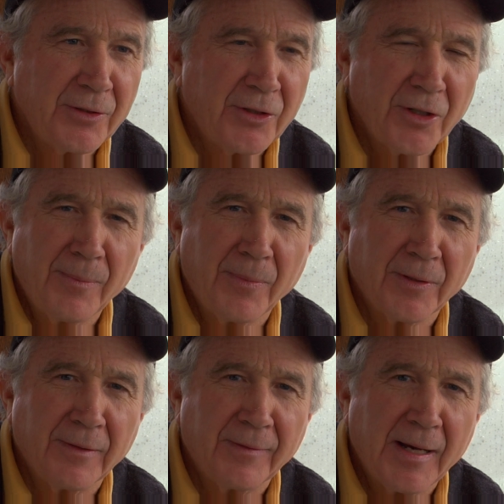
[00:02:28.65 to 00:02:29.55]
jumble
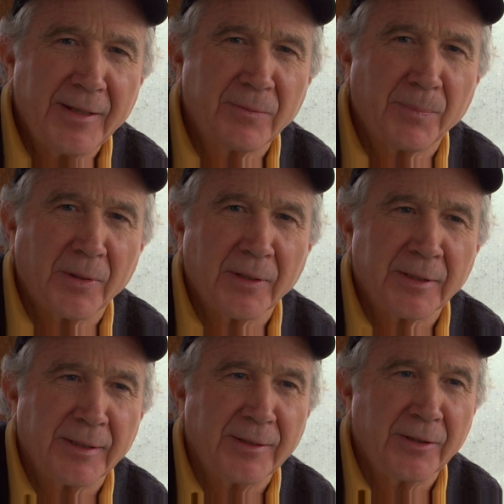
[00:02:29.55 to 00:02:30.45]
of
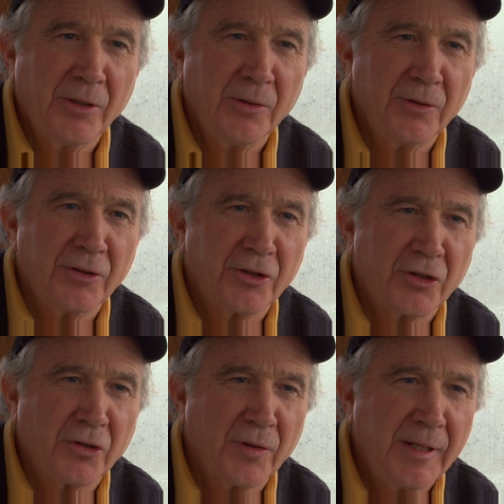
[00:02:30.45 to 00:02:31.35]
icebergs and huge
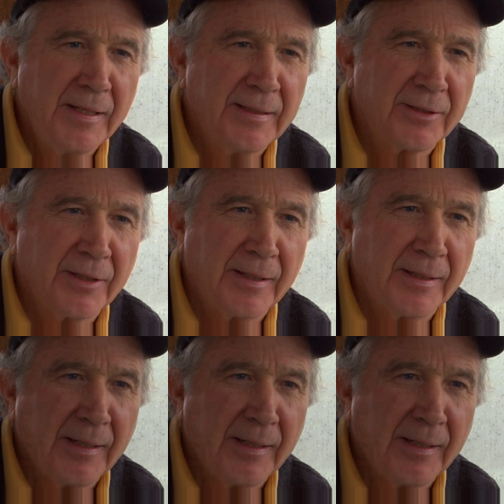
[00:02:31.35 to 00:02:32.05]
trees and